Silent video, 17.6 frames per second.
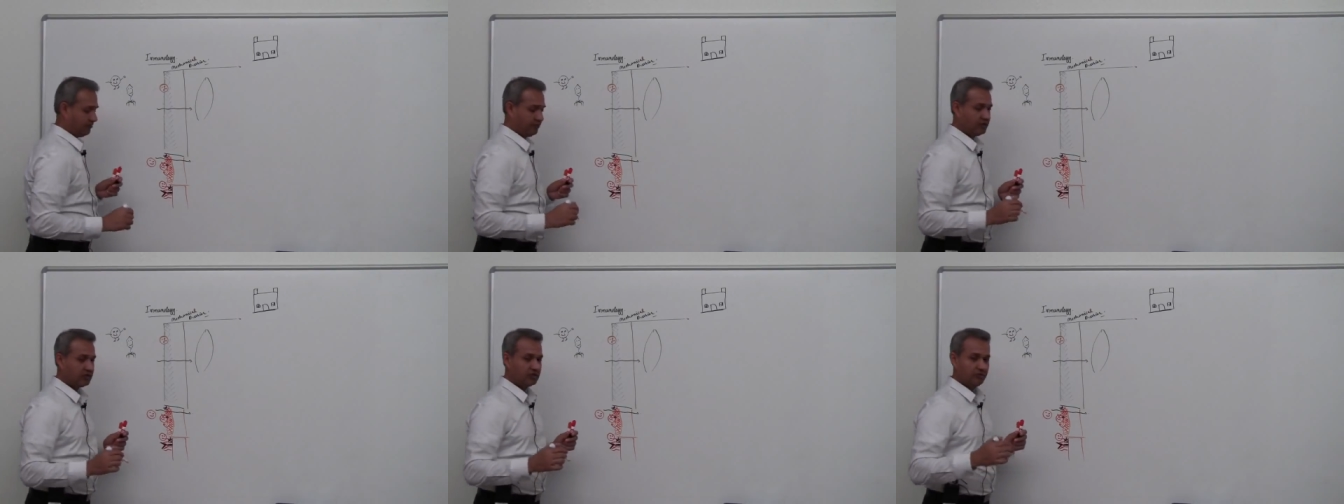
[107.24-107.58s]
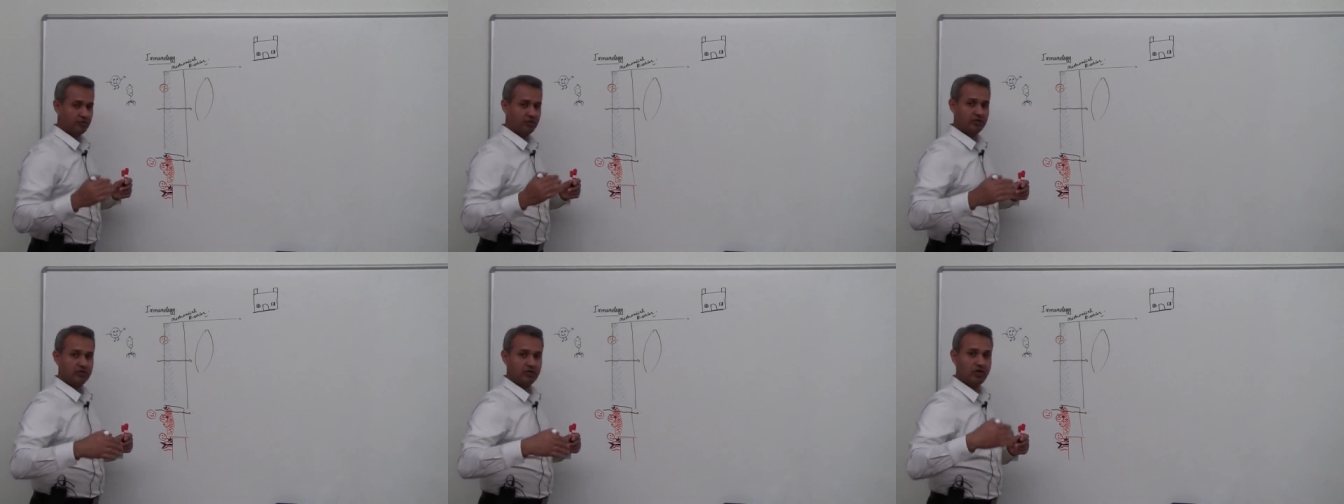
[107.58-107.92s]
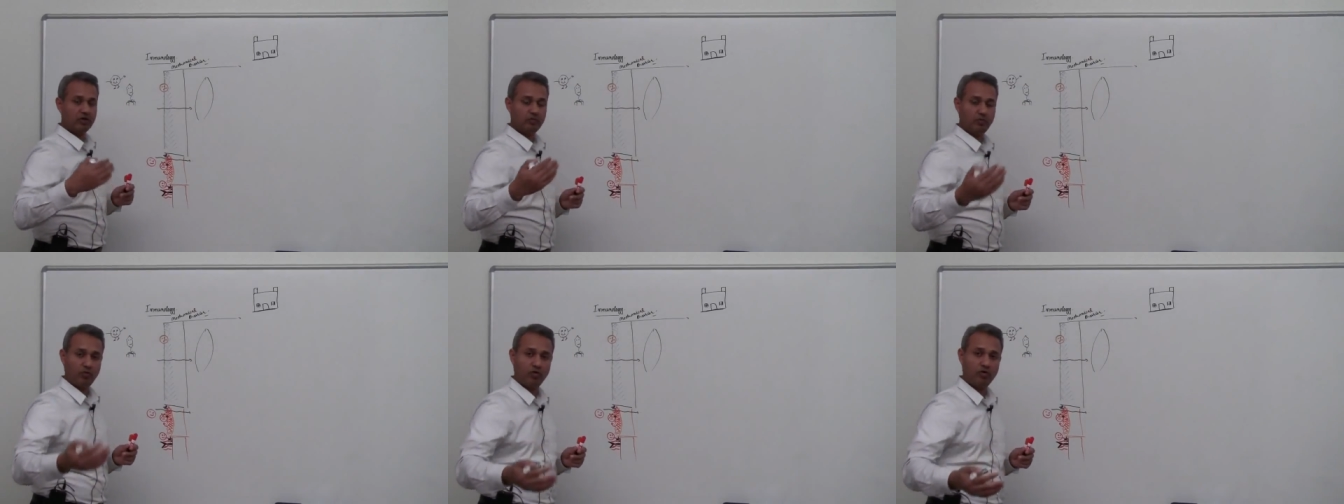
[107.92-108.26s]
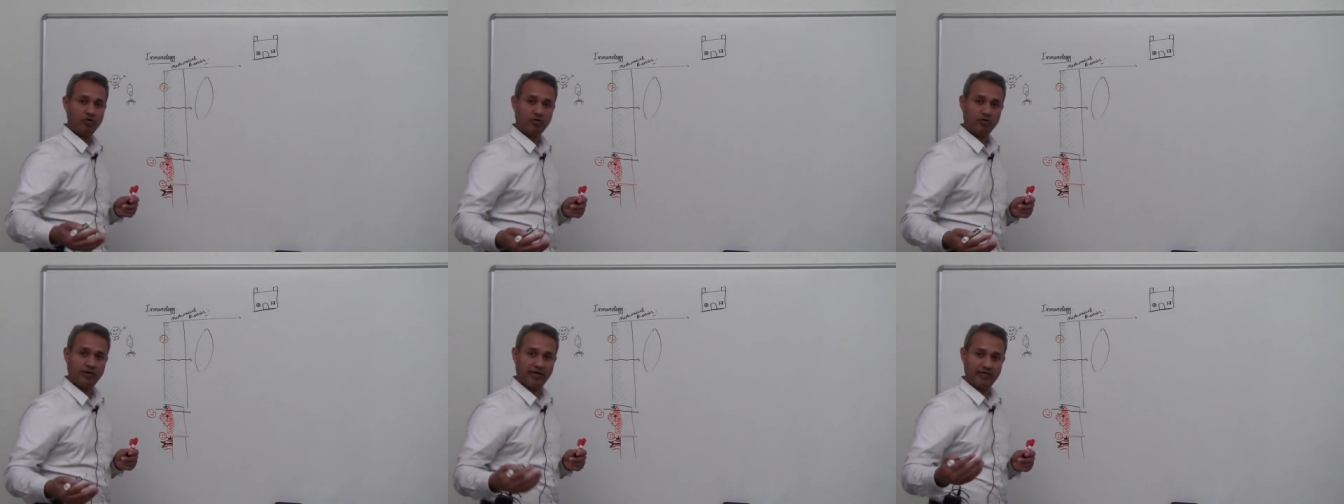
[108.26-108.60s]
which we'll talk
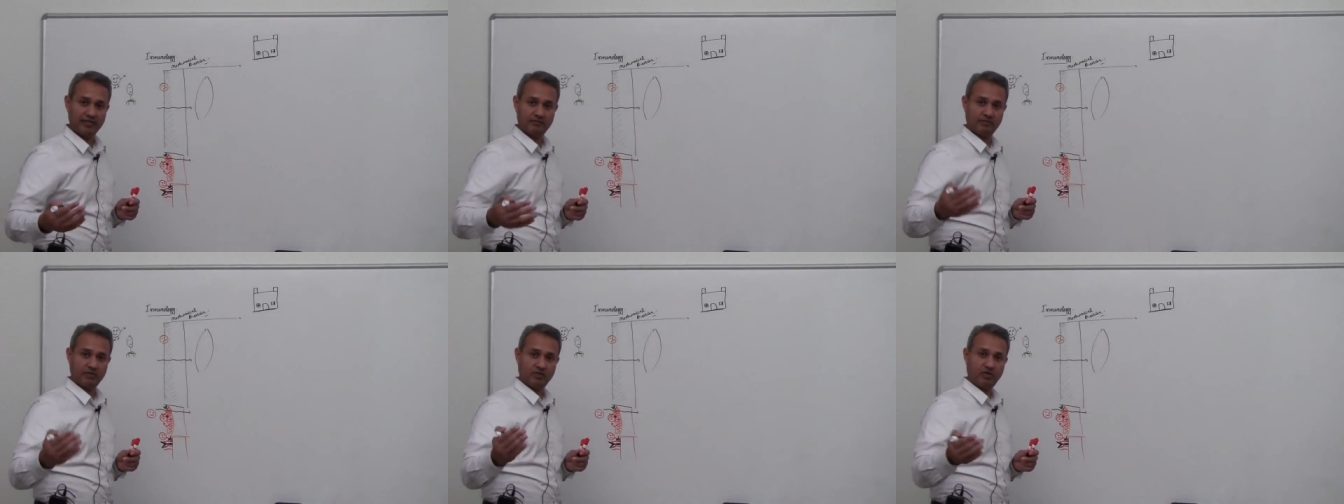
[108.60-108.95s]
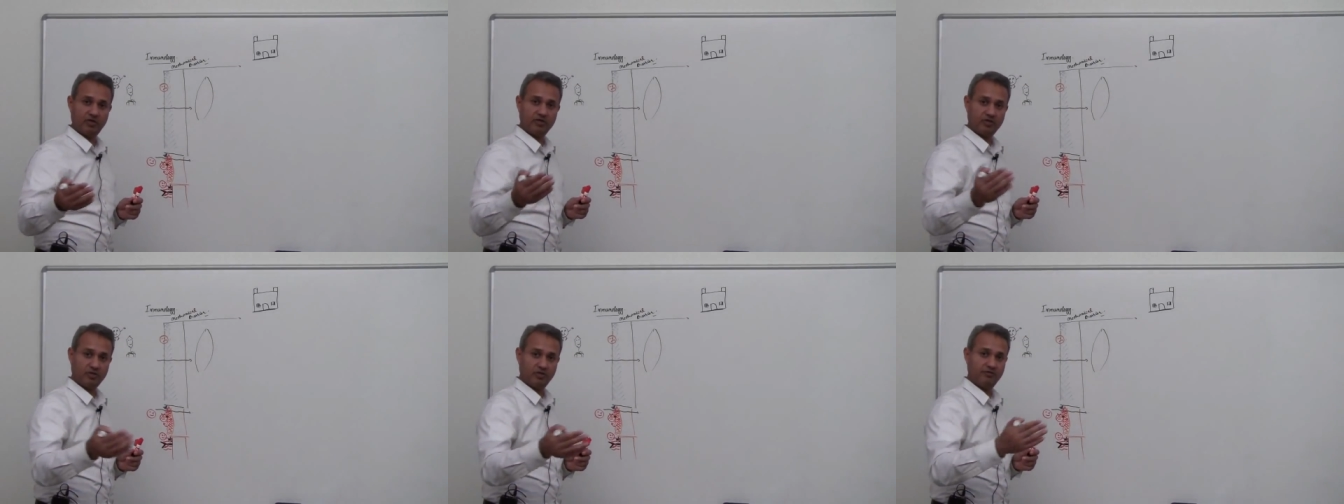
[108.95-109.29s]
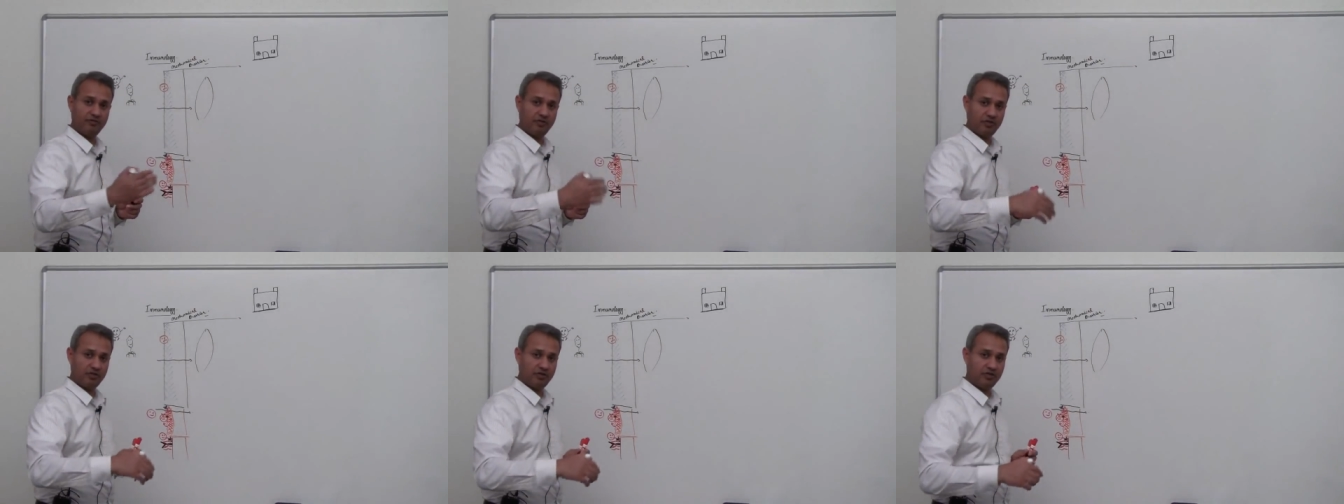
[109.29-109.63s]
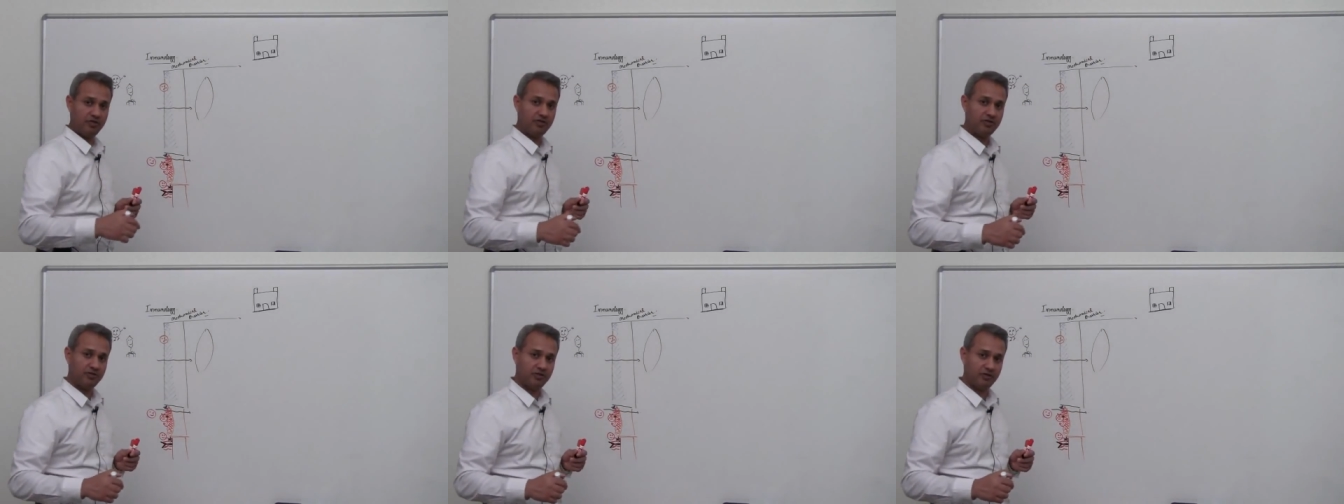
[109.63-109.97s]
more as we continue with
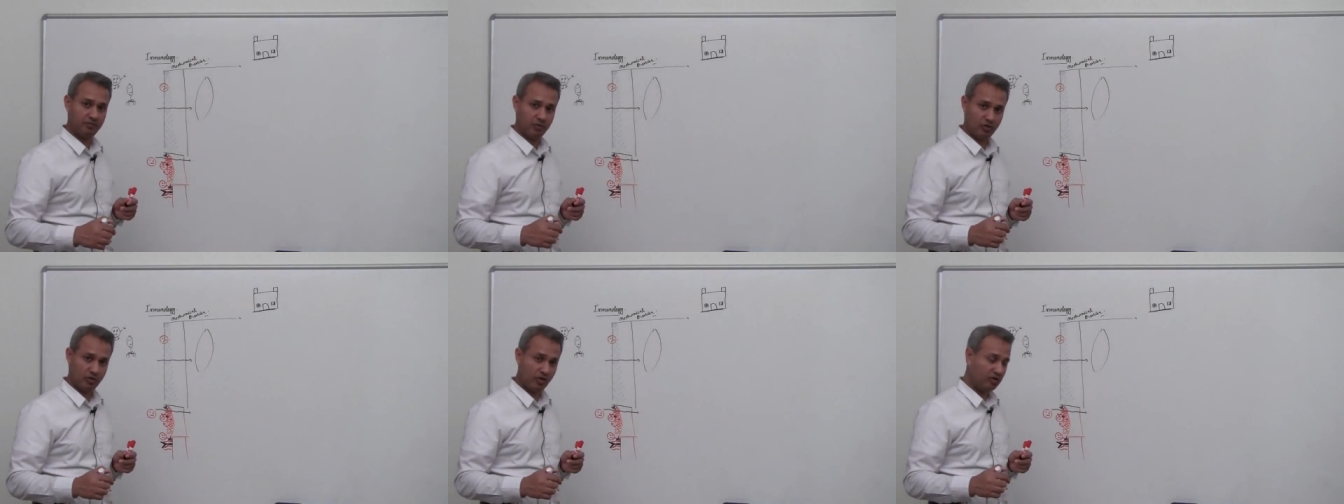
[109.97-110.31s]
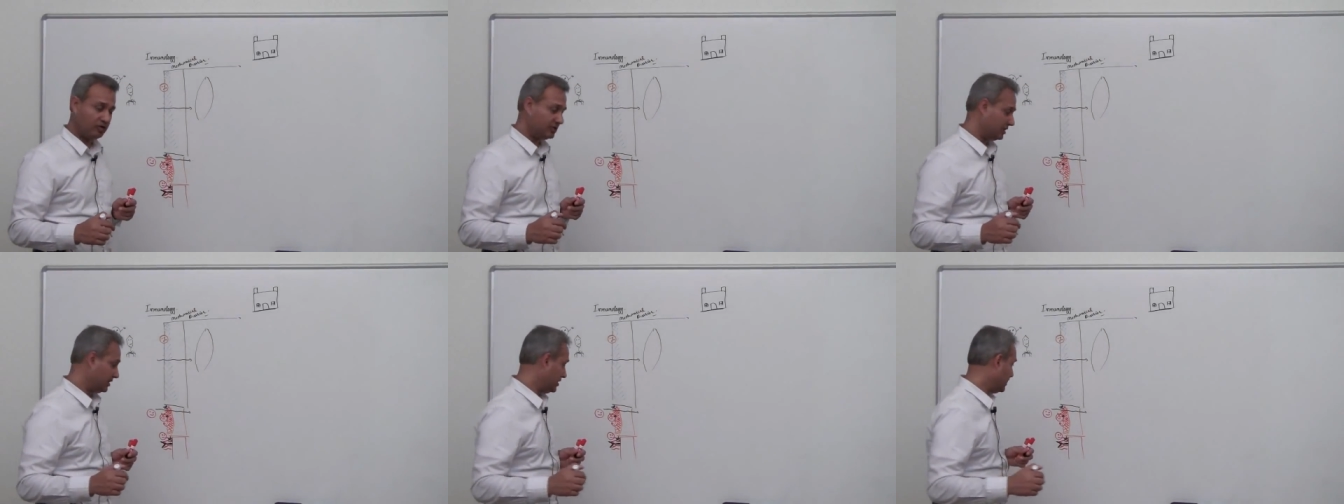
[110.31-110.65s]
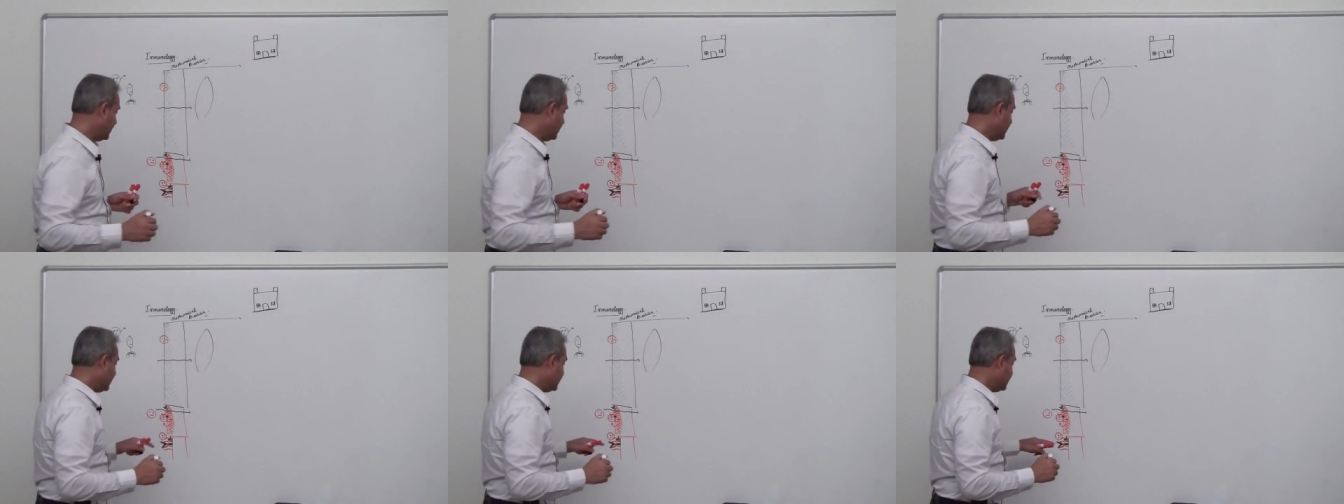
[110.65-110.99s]
the immunology.